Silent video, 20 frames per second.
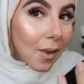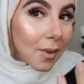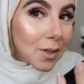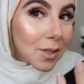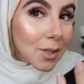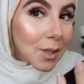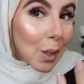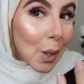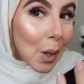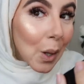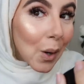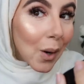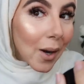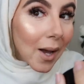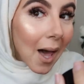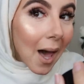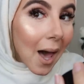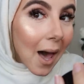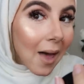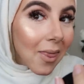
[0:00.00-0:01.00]
Just
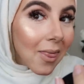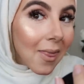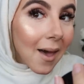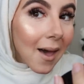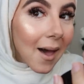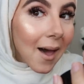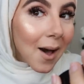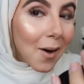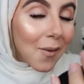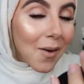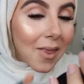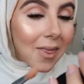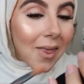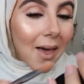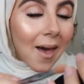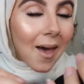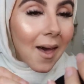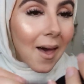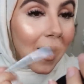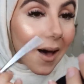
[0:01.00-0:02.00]
look at that. What the
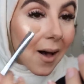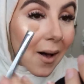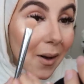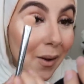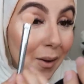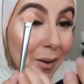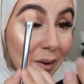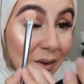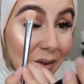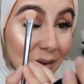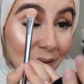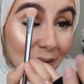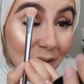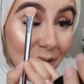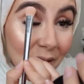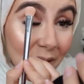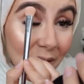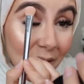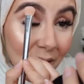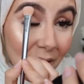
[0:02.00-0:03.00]
hell?
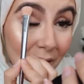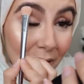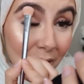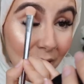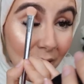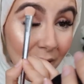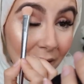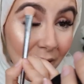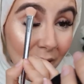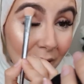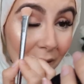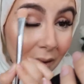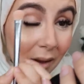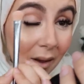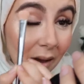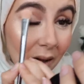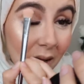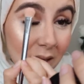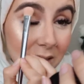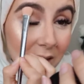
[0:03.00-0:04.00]

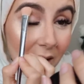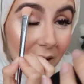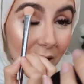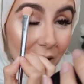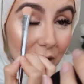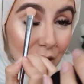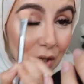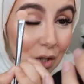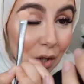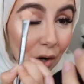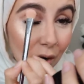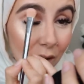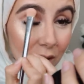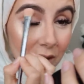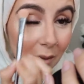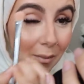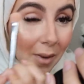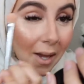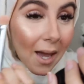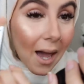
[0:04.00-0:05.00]
I still get
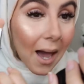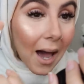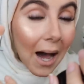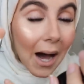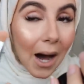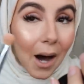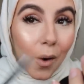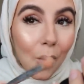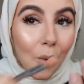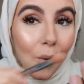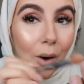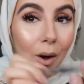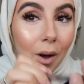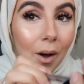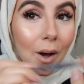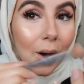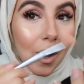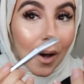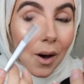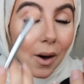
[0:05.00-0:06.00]
shocked. I'm like, how
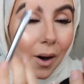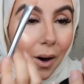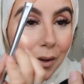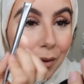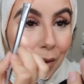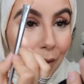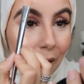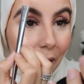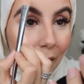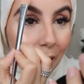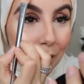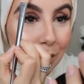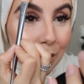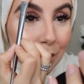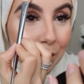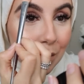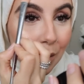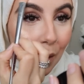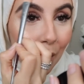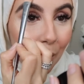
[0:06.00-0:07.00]
are you like
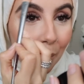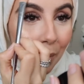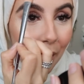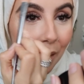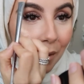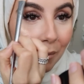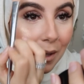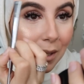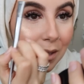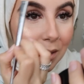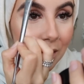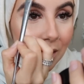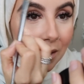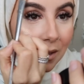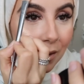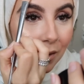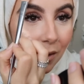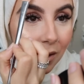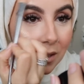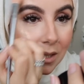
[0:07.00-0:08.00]
so pigmented?
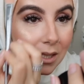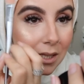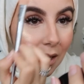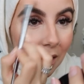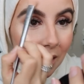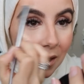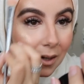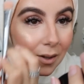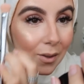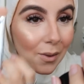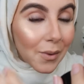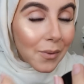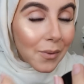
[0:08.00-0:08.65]
I don't understand.